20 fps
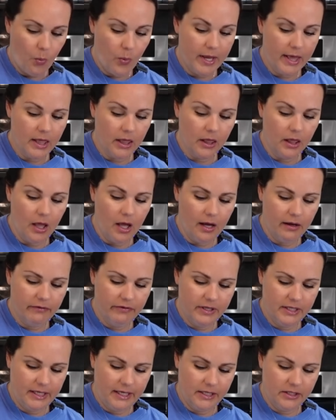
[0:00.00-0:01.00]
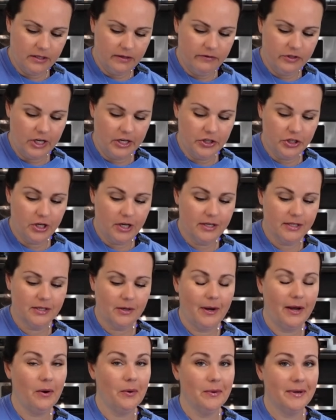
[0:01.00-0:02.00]
We love the taste of ginger,
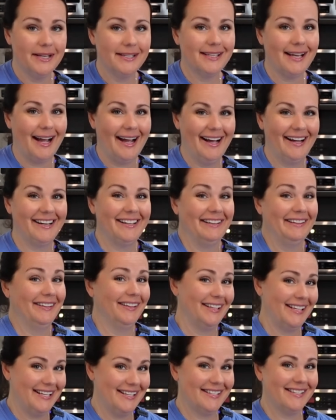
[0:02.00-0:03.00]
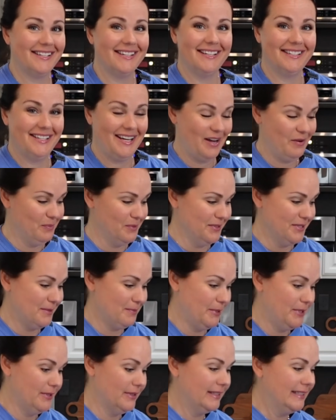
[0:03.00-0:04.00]
so I always add at least a
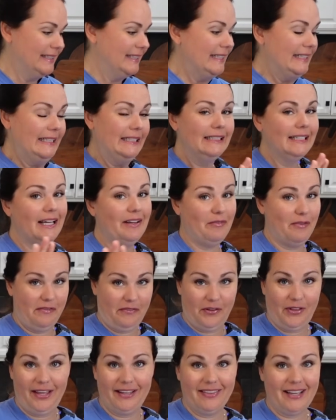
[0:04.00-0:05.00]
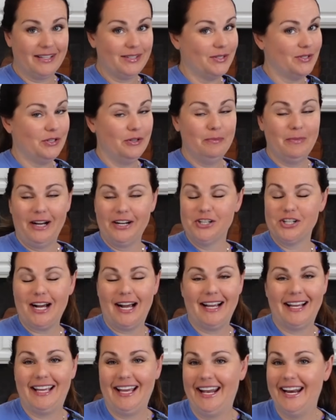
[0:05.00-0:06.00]
tablespoon. If you feel like that's too much,
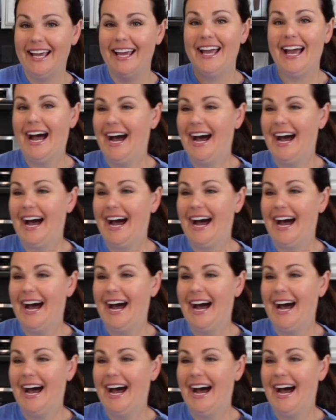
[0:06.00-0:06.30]
I get it,